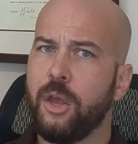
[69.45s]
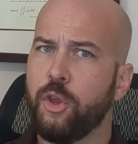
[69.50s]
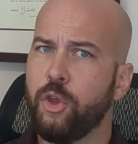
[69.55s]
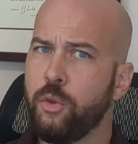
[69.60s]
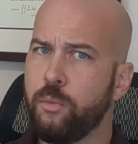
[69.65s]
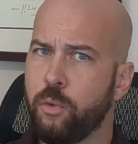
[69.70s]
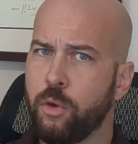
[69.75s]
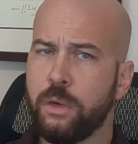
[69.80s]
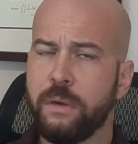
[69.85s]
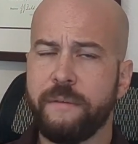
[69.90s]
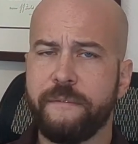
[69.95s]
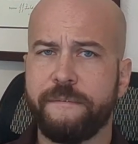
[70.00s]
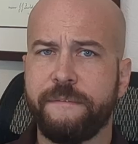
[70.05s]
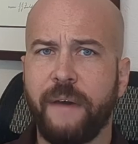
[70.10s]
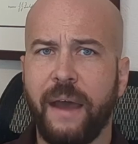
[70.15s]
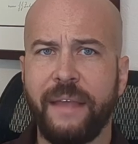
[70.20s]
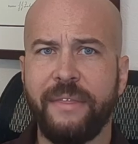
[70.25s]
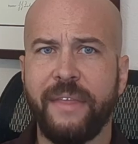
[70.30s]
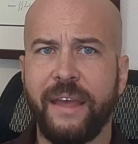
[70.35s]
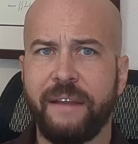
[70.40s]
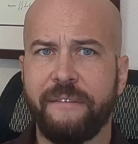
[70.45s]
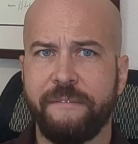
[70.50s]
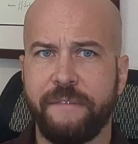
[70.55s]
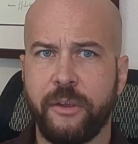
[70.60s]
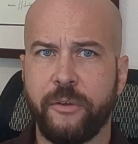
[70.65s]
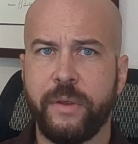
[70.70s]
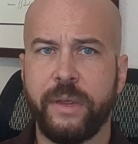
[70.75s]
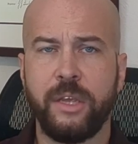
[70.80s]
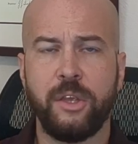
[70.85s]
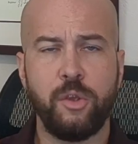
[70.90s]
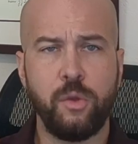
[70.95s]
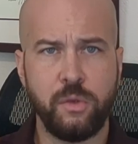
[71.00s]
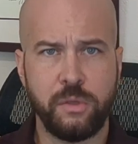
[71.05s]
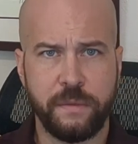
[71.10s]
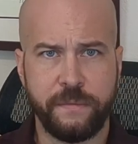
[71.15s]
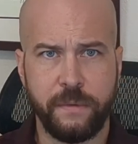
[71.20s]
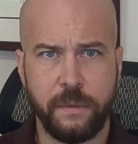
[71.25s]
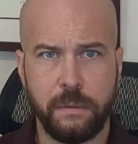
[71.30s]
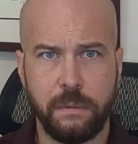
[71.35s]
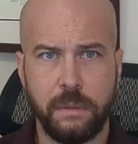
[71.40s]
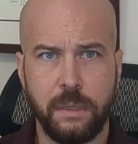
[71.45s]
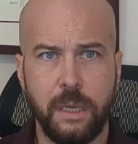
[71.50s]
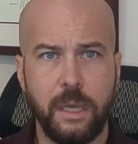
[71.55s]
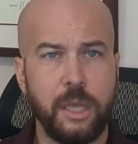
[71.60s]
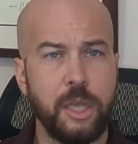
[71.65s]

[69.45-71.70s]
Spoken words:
you wouldn't find that very useful.